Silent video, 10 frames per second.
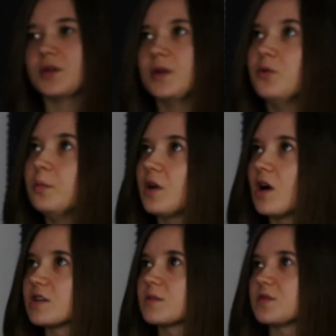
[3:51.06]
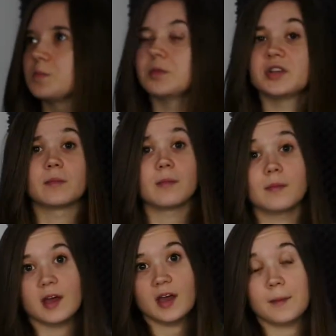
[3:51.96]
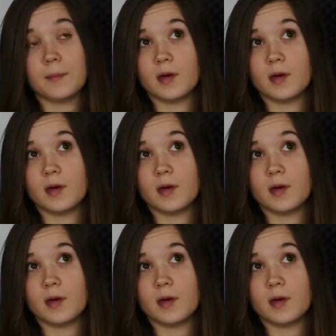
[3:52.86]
it will be awesome to put them up.